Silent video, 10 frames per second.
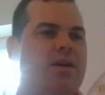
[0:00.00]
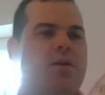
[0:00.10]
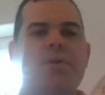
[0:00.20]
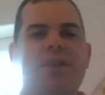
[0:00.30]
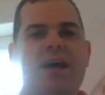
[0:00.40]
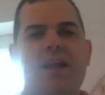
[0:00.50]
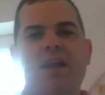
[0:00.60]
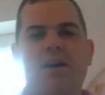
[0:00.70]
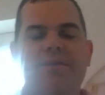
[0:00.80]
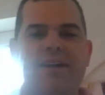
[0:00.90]
But then,
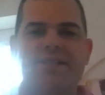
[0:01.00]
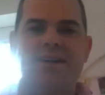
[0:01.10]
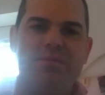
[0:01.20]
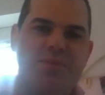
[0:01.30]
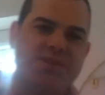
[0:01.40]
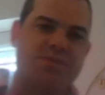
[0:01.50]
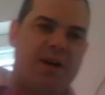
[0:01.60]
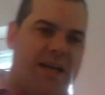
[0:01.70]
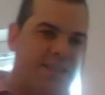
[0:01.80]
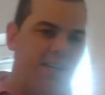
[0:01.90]
I've had examples
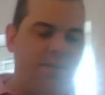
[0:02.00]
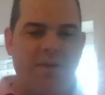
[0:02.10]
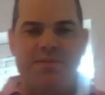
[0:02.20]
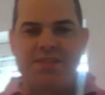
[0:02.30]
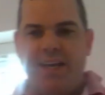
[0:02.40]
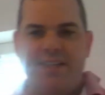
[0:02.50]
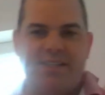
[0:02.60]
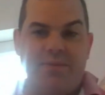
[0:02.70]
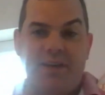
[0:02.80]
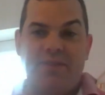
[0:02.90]
where 2 months
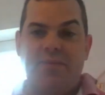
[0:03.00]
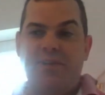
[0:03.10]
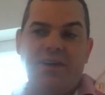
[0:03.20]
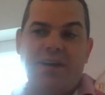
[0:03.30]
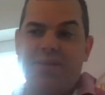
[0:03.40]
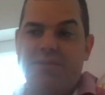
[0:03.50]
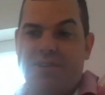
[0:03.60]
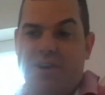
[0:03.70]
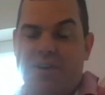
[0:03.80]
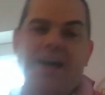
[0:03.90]
later we do get them the
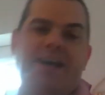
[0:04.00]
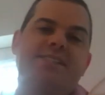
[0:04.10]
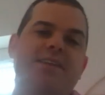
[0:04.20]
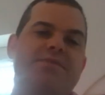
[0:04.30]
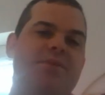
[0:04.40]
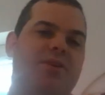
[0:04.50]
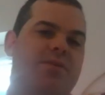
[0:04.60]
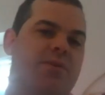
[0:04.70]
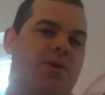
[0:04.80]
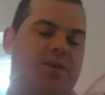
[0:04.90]
role, and that's even more
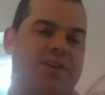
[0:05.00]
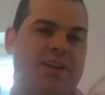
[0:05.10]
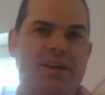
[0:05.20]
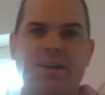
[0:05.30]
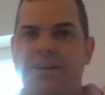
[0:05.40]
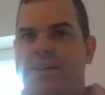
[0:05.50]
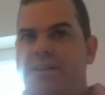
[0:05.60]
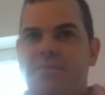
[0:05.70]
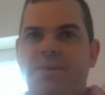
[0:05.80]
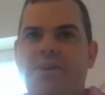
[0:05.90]
rewarding
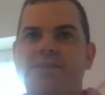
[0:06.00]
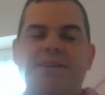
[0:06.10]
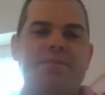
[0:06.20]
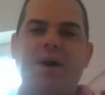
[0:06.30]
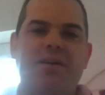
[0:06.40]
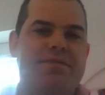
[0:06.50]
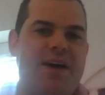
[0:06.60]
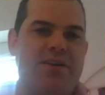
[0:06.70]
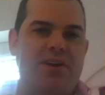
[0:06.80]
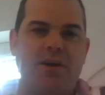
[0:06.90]
because they might have
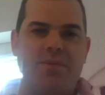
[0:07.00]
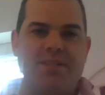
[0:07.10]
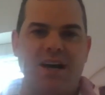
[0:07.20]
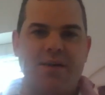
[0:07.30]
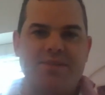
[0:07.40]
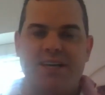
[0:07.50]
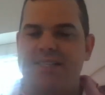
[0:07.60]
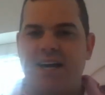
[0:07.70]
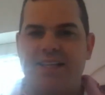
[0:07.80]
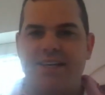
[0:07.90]
failed a couple of times at a
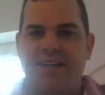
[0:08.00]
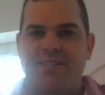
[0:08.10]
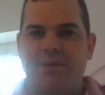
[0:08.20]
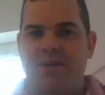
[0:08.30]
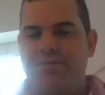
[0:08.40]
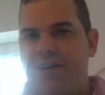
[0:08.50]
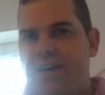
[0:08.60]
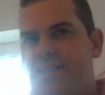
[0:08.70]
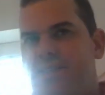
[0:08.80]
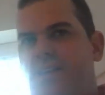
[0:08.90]
tech test or whatever it is.